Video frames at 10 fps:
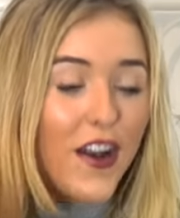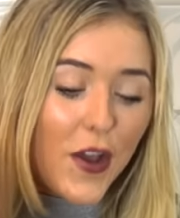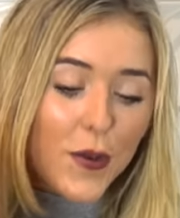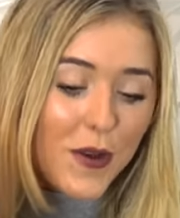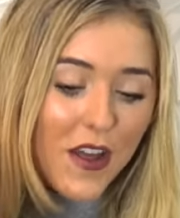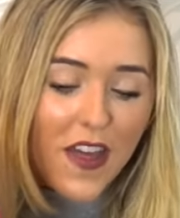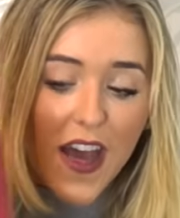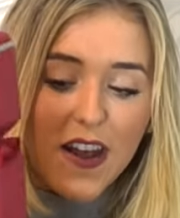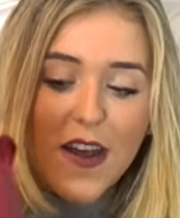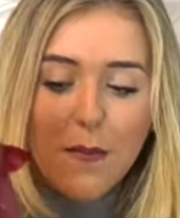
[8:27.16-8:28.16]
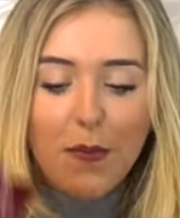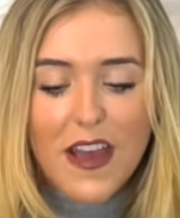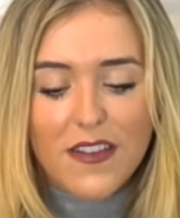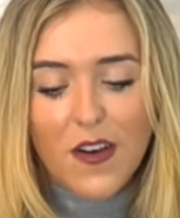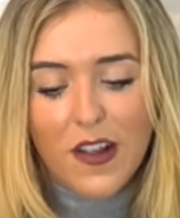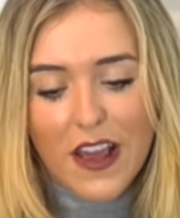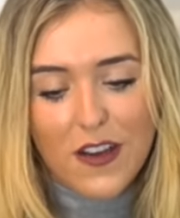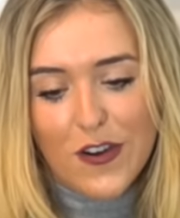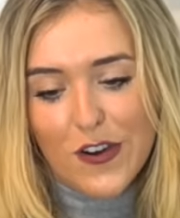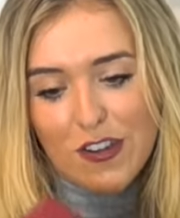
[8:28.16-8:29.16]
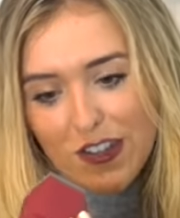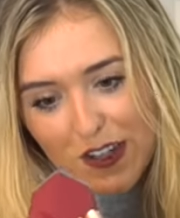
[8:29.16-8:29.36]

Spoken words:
and open it then. But it's got like gorgeous